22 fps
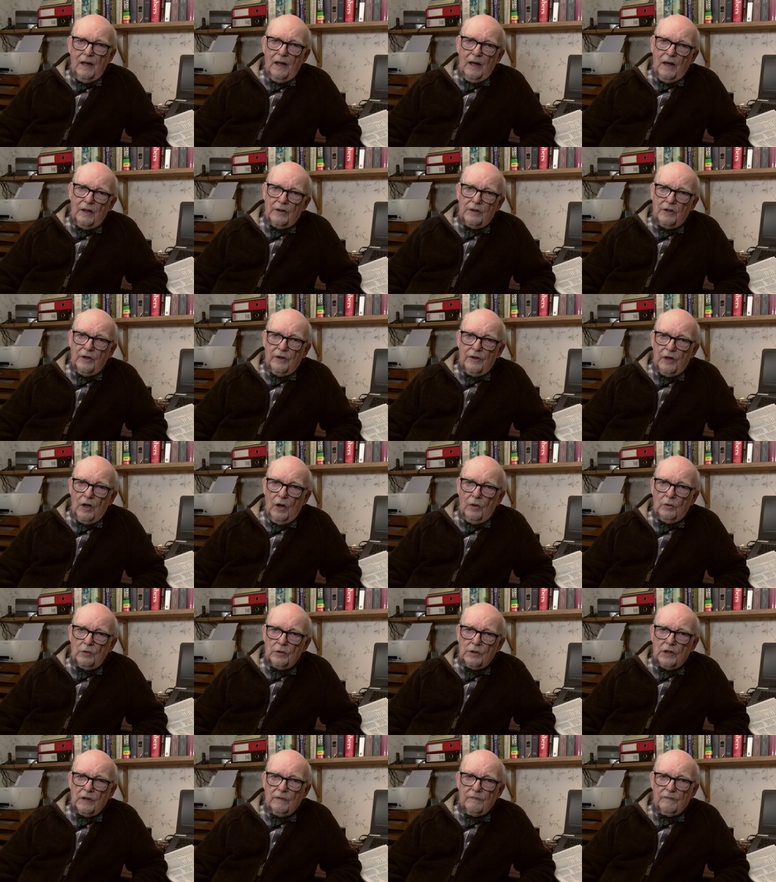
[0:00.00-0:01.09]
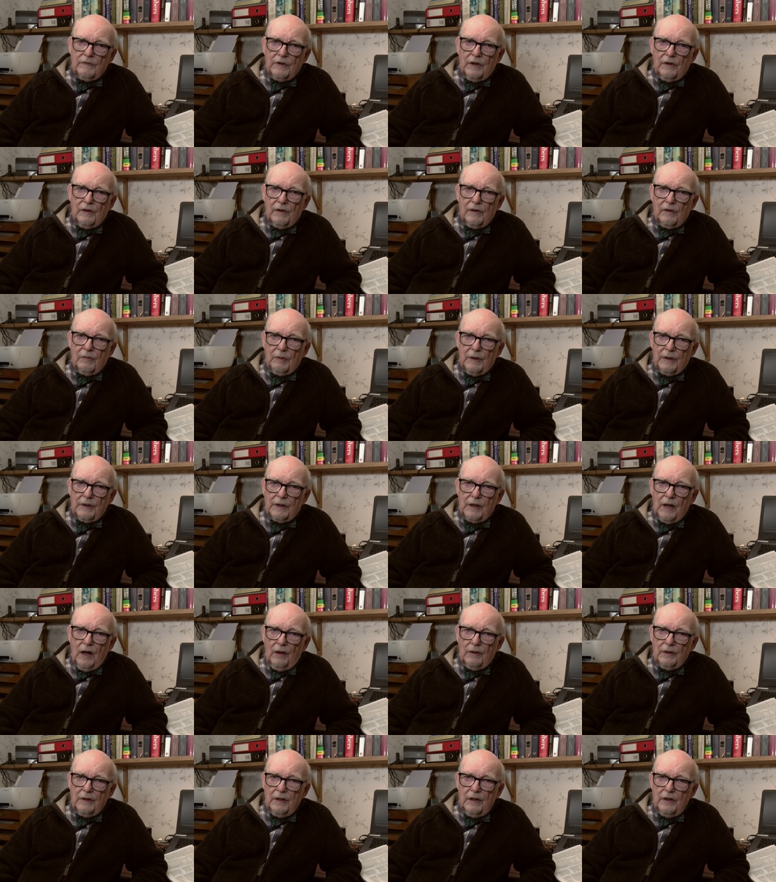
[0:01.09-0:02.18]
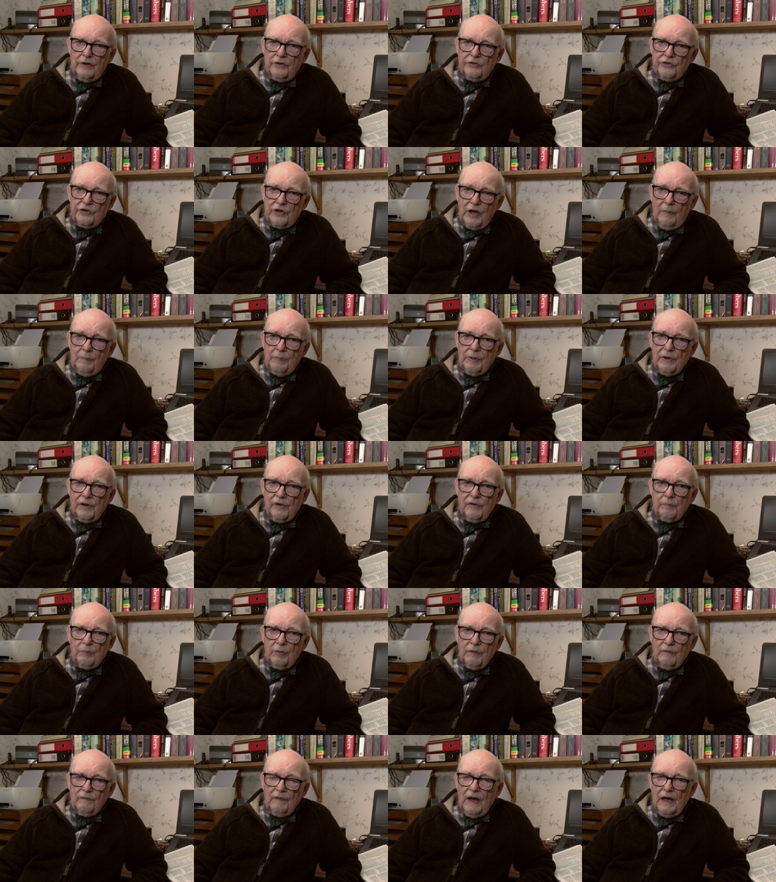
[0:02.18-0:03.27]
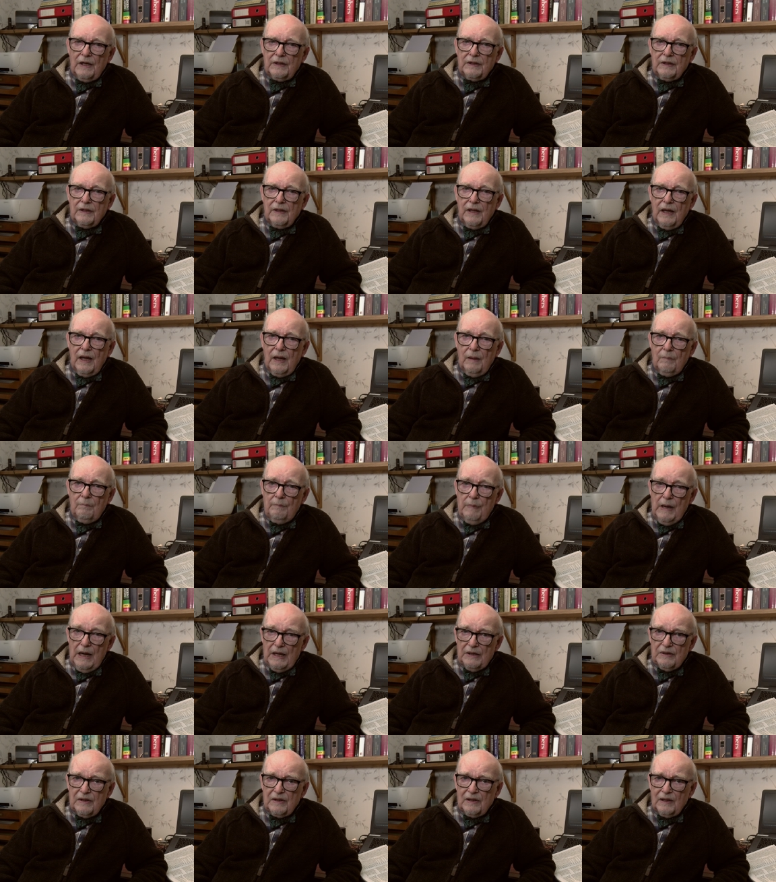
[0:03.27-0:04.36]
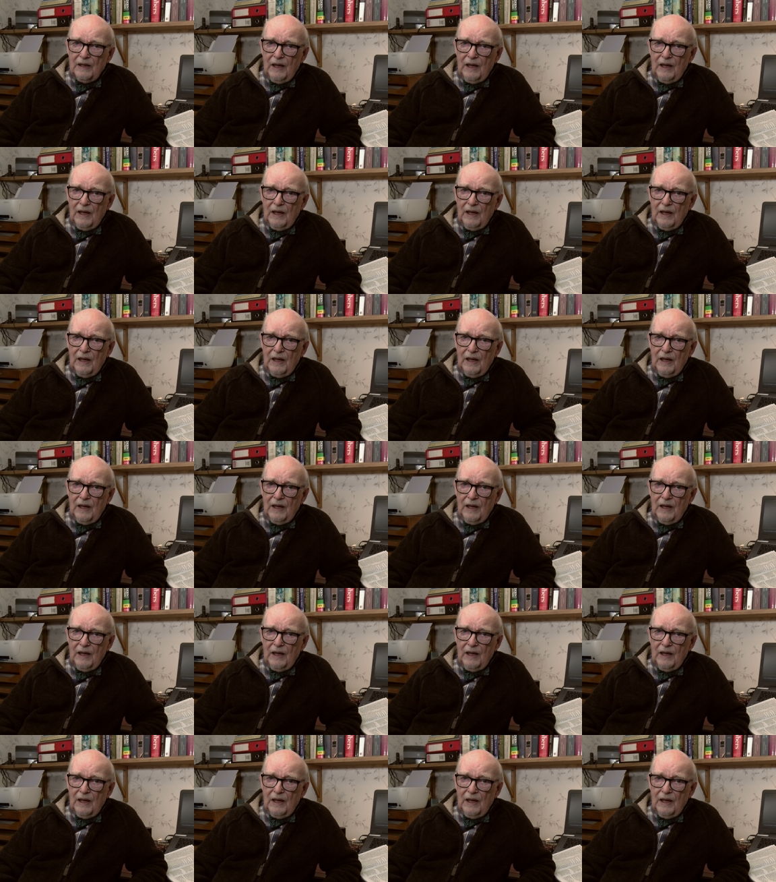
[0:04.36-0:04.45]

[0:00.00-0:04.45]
under the old covenants with God, shepherds provided their best